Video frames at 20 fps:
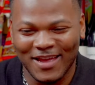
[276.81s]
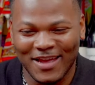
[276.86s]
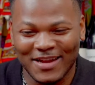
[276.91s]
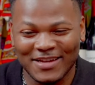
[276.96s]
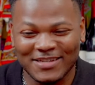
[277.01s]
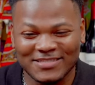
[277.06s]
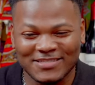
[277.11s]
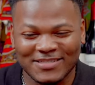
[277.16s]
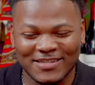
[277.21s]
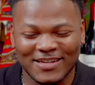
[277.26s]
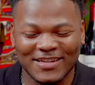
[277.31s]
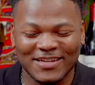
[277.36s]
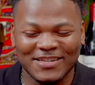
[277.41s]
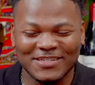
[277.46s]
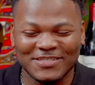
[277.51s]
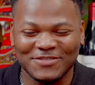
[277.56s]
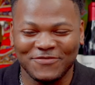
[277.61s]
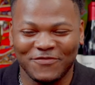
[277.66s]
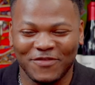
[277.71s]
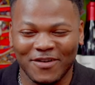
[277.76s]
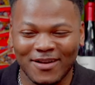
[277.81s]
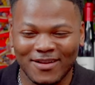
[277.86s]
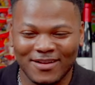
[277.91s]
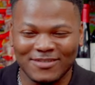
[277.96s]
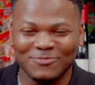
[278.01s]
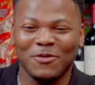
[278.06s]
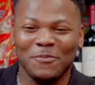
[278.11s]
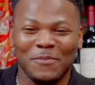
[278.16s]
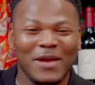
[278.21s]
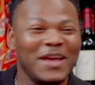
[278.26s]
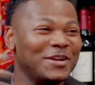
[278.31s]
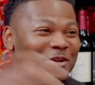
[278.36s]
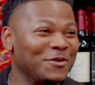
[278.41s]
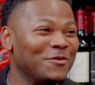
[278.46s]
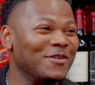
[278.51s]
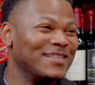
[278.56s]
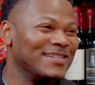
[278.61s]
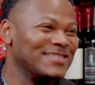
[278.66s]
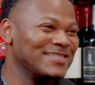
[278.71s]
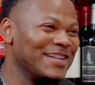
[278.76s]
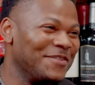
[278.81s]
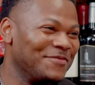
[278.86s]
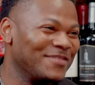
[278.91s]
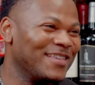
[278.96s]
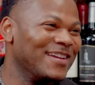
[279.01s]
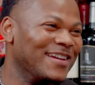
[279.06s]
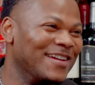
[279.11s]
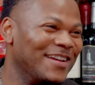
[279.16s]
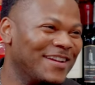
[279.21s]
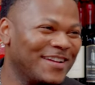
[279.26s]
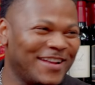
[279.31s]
and it's and it's funny because we met doing the same thing.